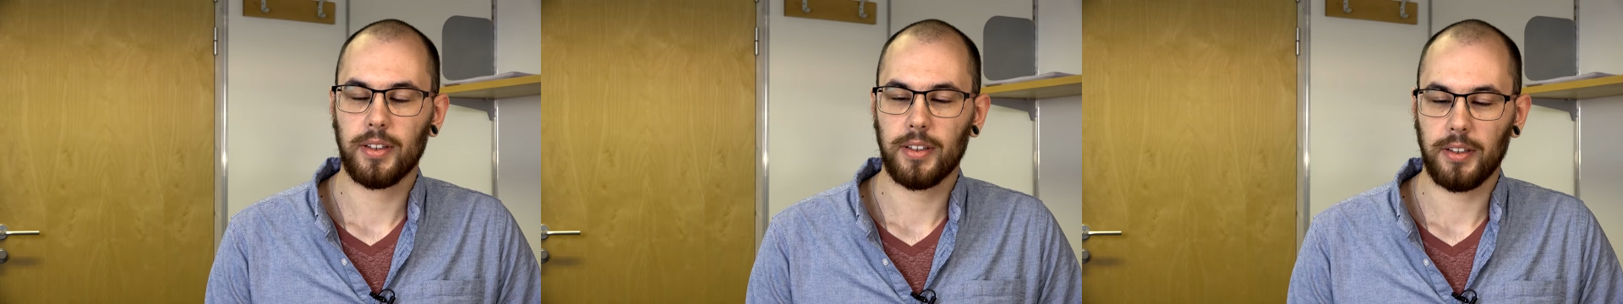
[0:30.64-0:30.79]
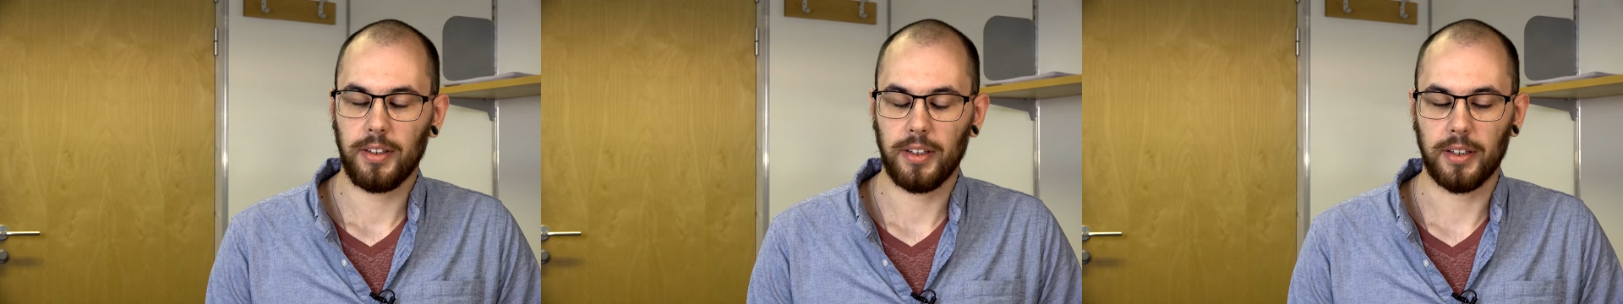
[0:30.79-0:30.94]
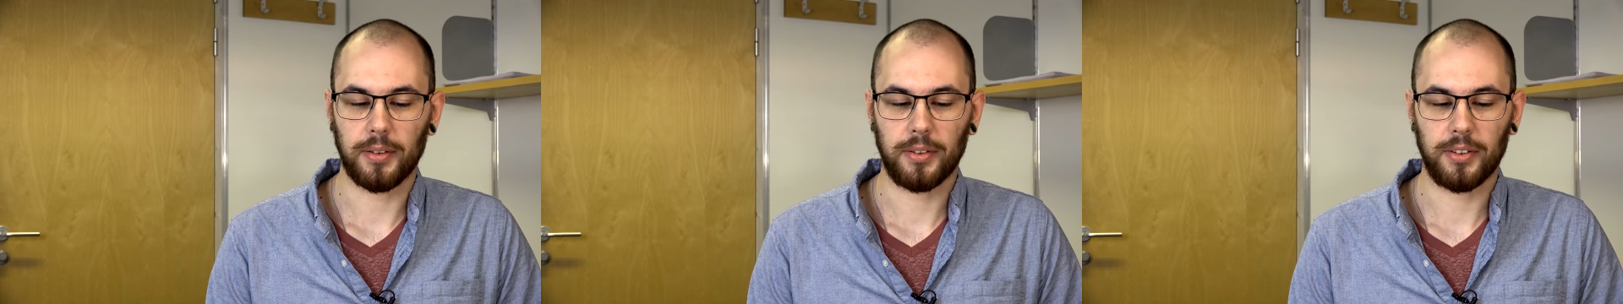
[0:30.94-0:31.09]

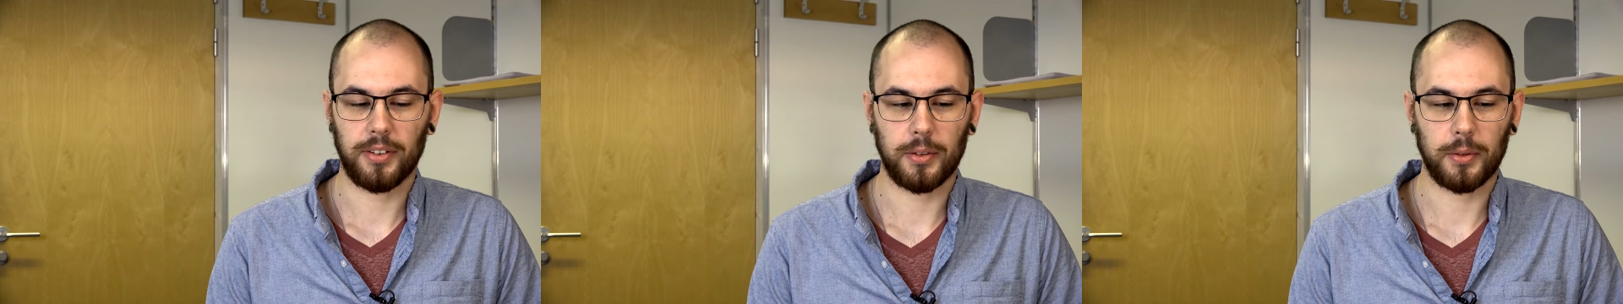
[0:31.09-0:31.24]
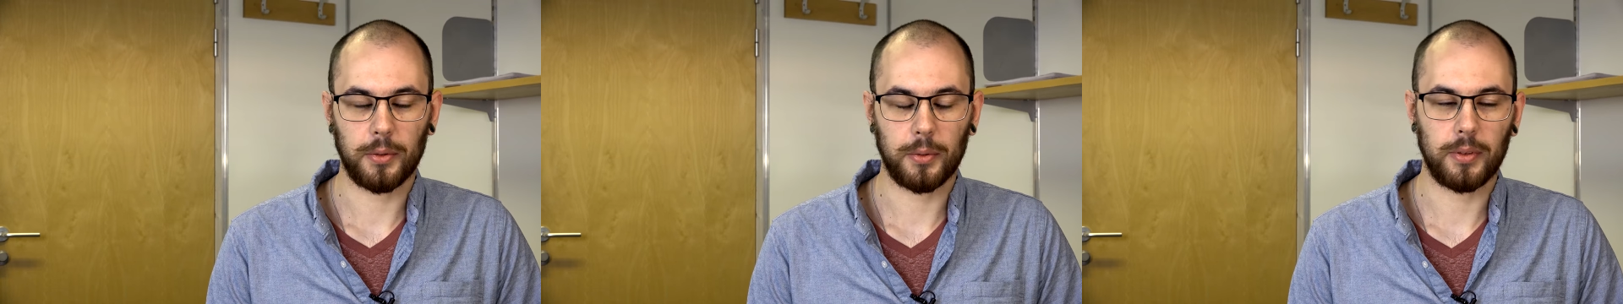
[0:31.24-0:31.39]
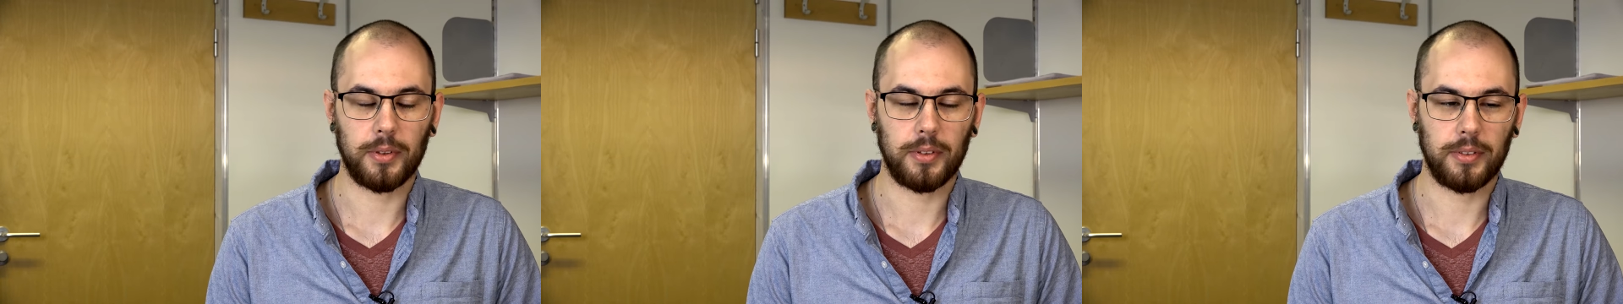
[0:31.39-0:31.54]
Yeah,
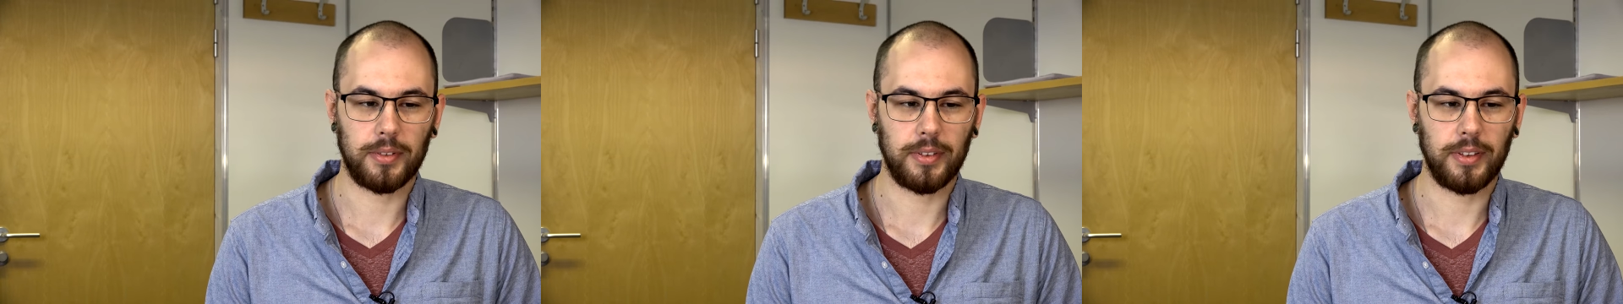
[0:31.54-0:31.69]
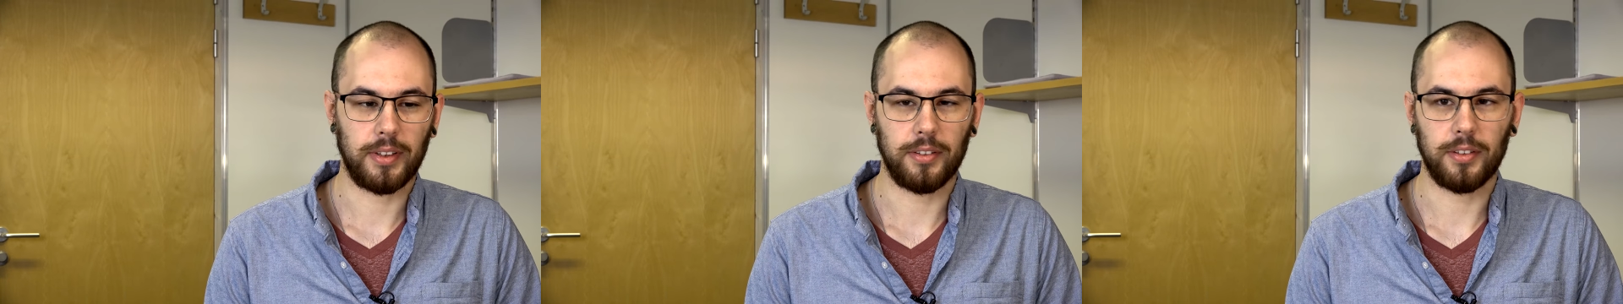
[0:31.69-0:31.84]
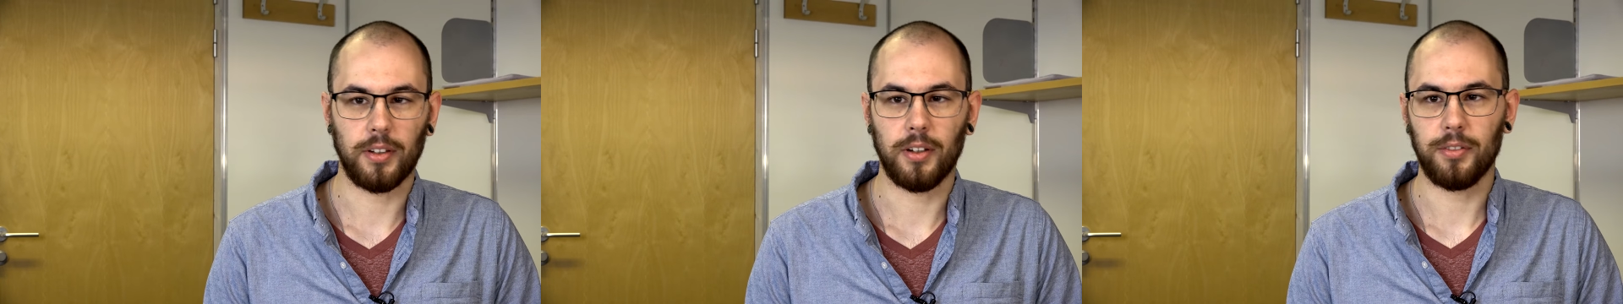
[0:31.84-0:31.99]
so
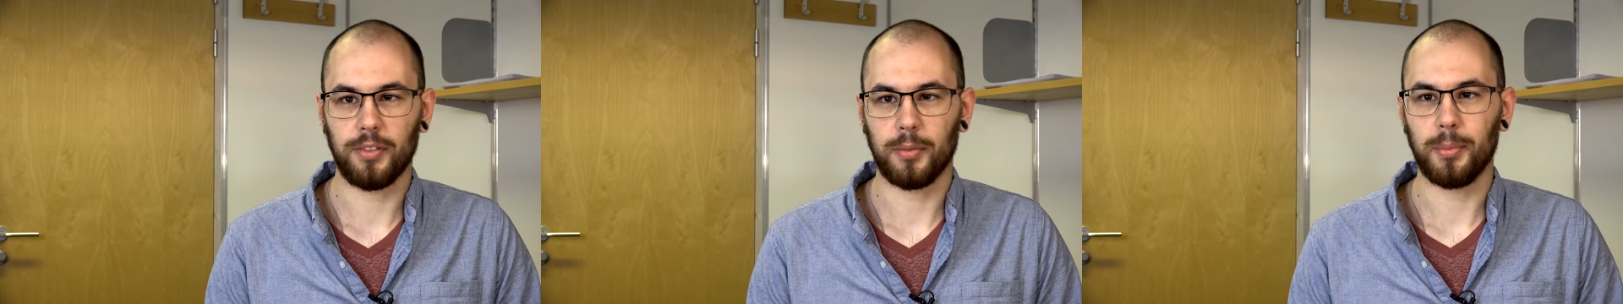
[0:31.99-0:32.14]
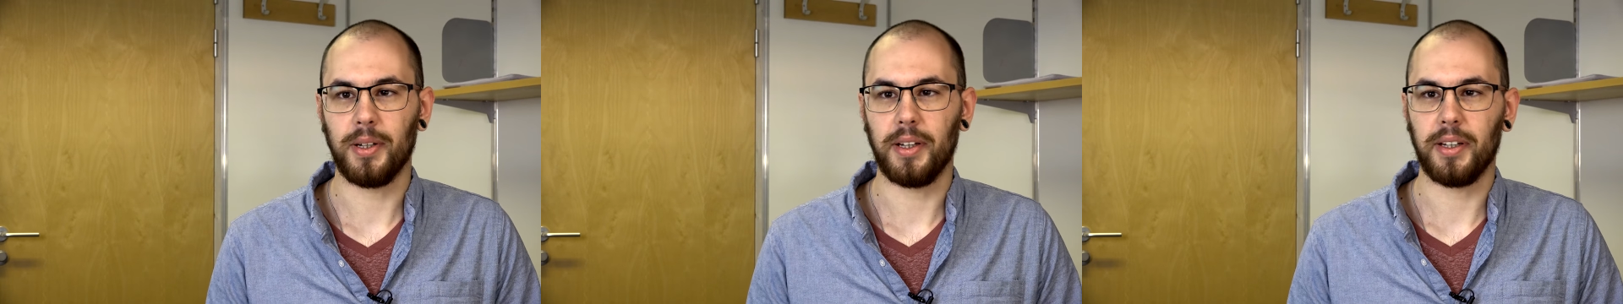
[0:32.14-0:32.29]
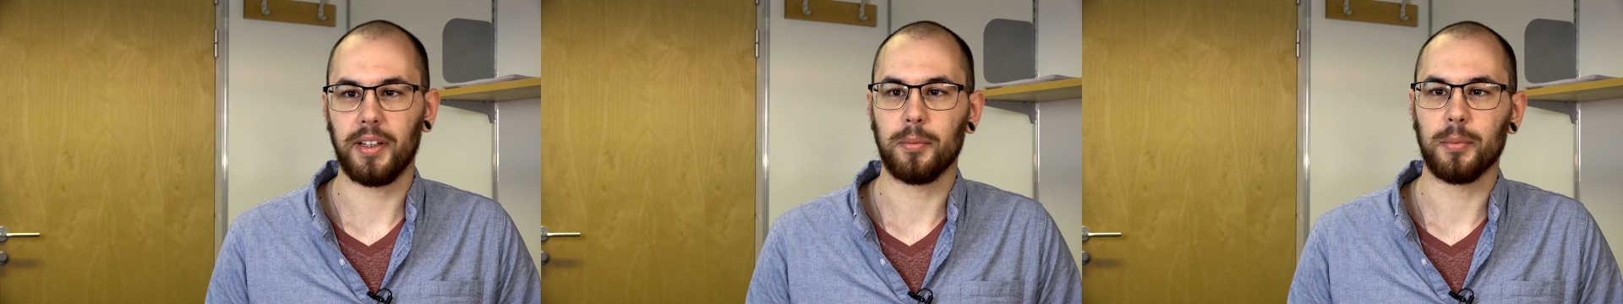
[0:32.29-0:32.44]
uh, of
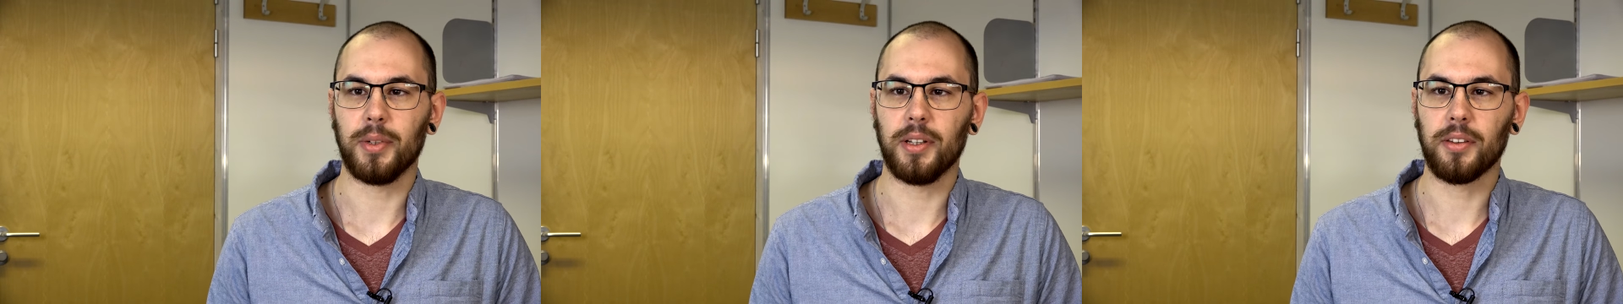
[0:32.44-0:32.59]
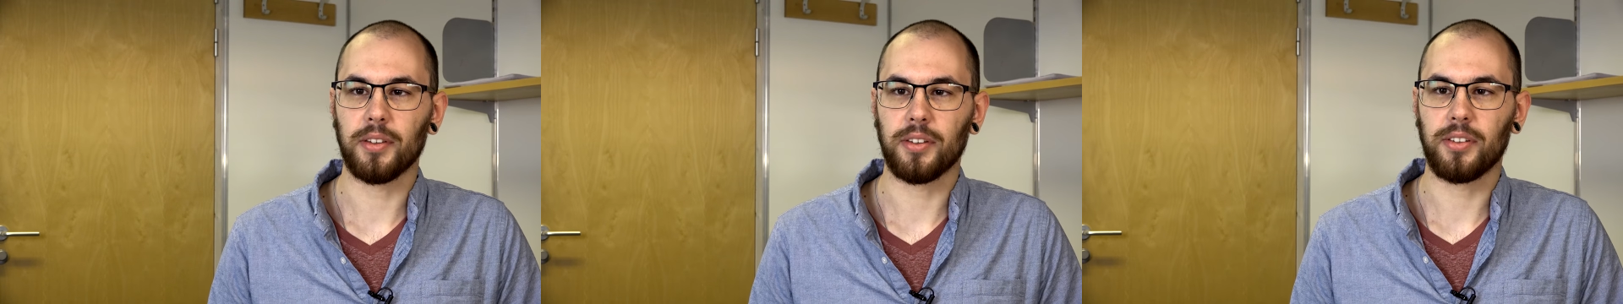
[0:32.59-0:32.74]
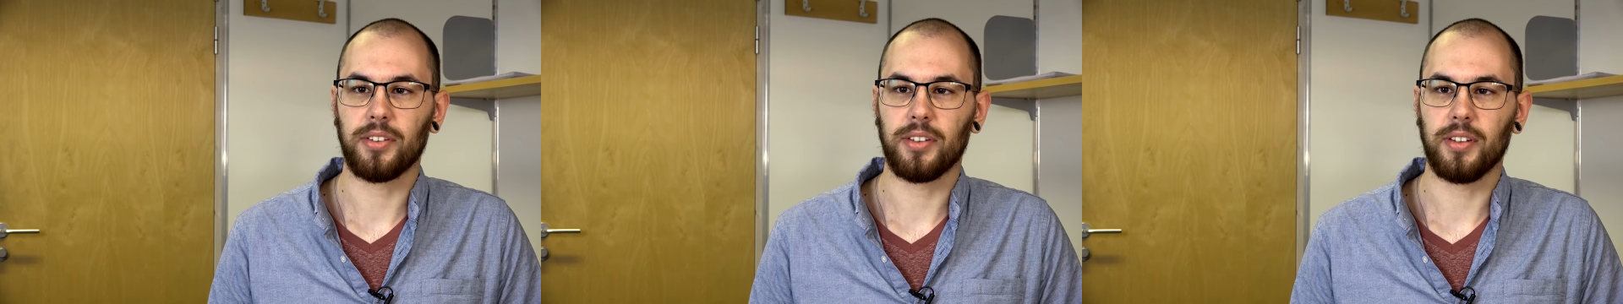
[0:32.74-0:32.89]
about eight
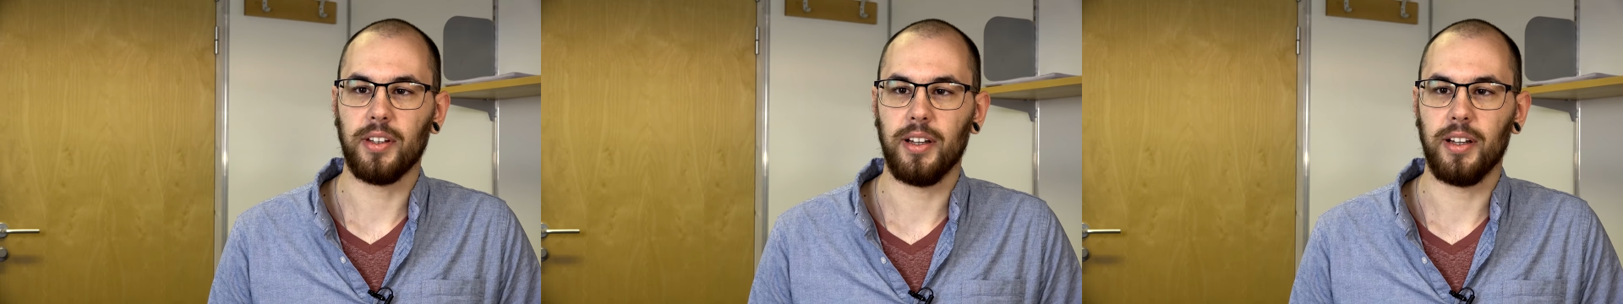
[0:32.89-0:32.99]
months,